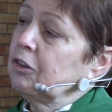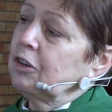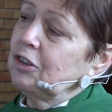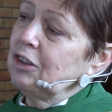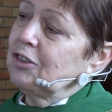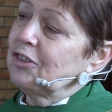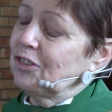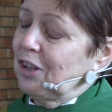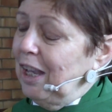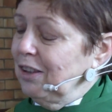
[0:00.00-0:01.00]
So
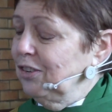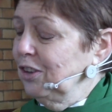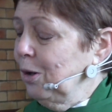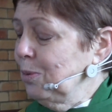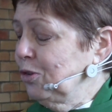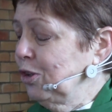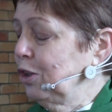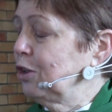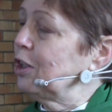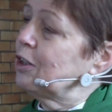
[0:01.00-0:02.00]
Jesus takes the
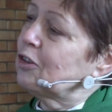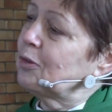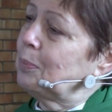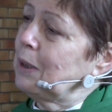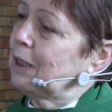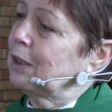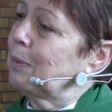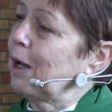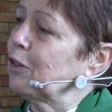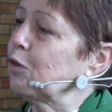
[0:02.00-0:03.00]
opportunity to speak
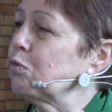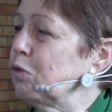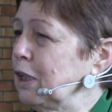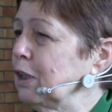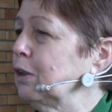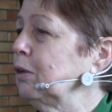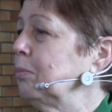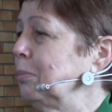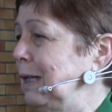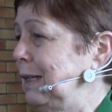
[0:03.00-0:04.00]
about the real
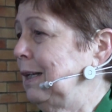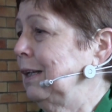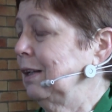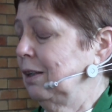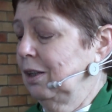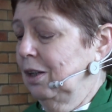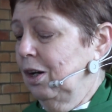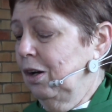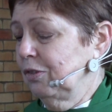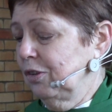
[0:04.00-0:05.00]
meaning
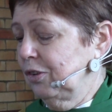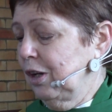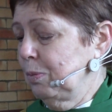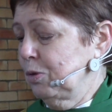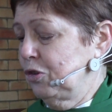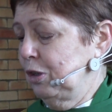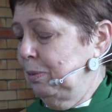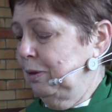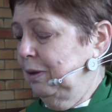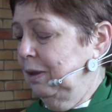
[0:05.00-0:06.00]
of
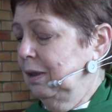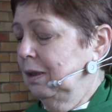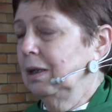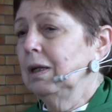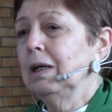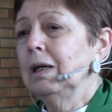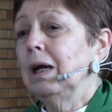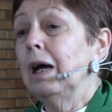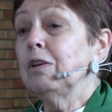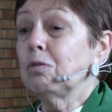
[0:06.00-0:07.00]
discipleship
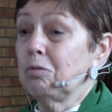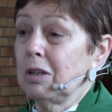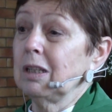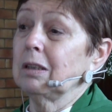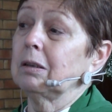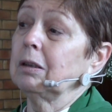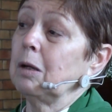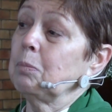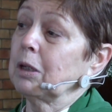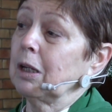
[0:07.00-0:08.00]
and the real
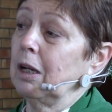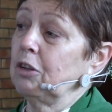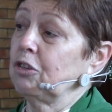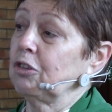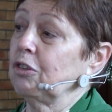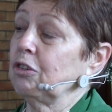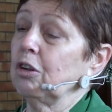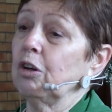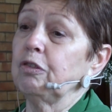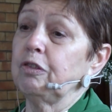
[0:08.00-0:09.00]

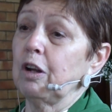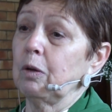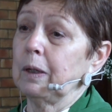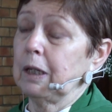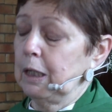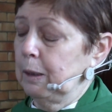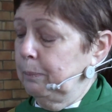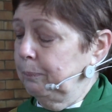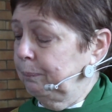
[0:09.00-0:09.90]
implications of following him.